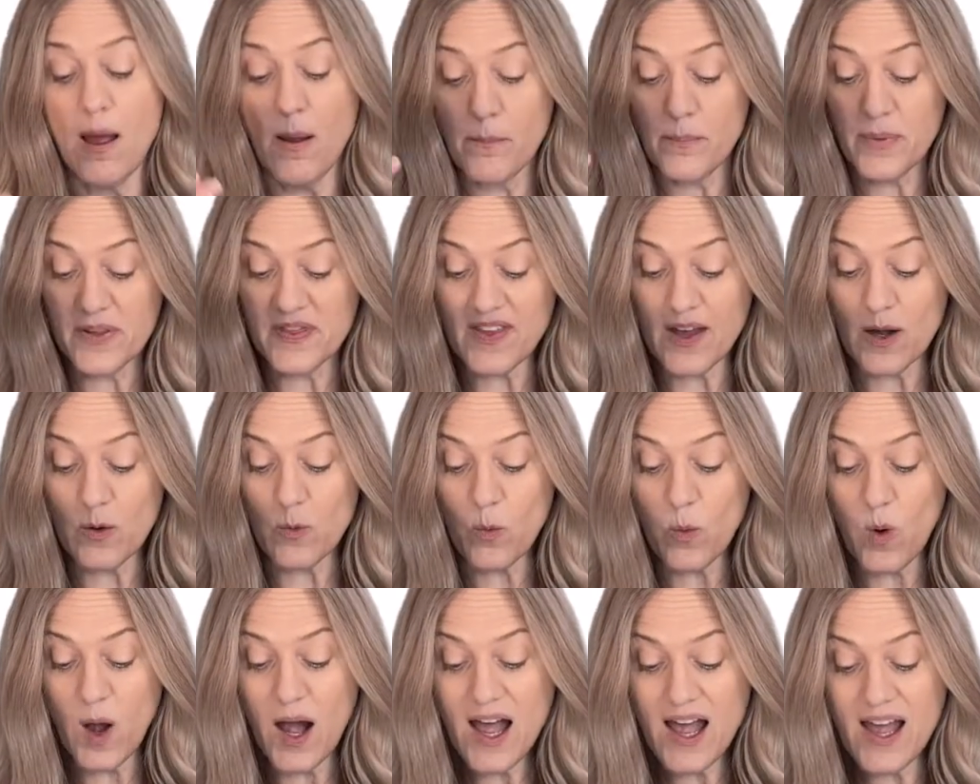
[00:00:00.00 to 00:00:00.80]
But
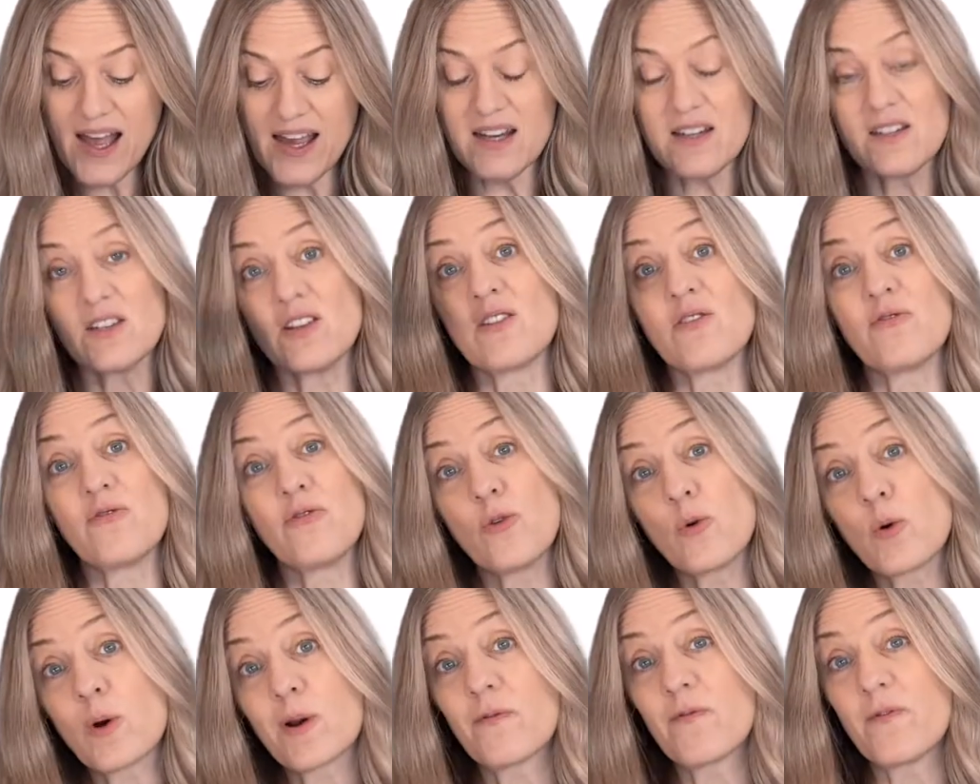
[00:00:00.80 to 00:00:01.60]
then y to the
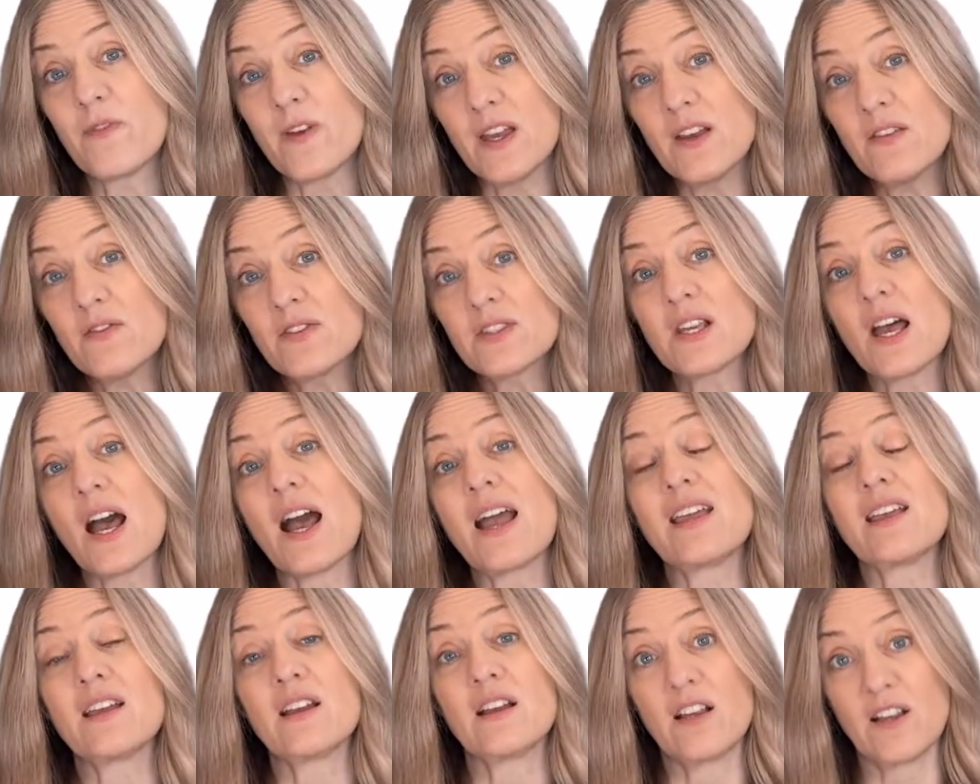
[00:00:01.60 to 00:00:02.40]
4 fifths,
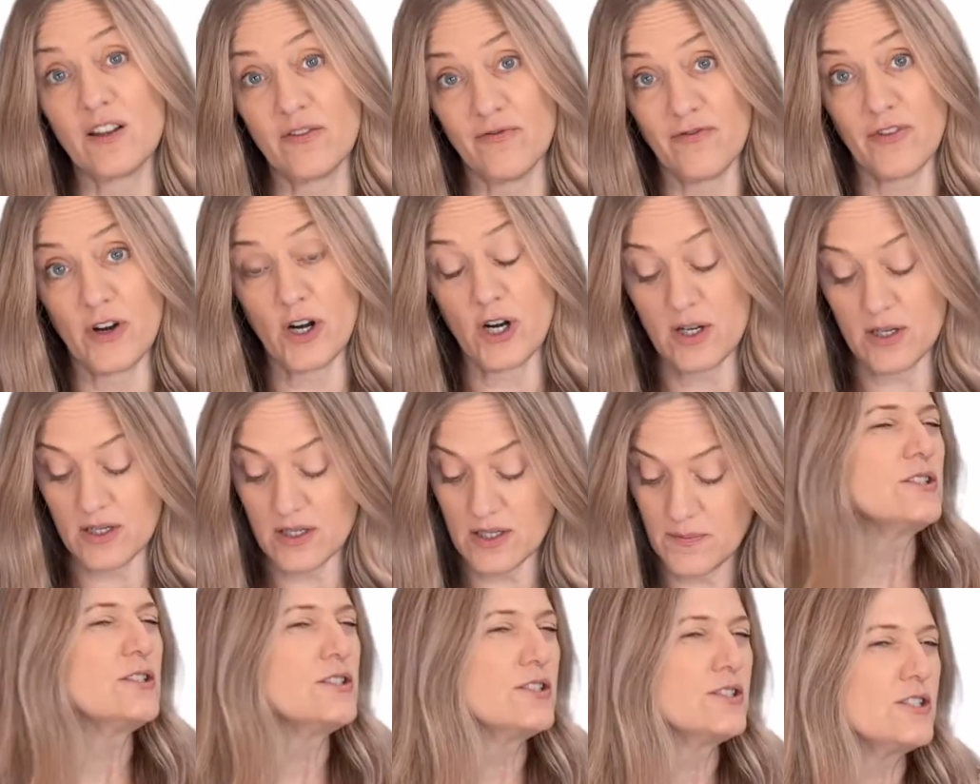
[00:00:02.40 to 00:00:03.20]
I can convert.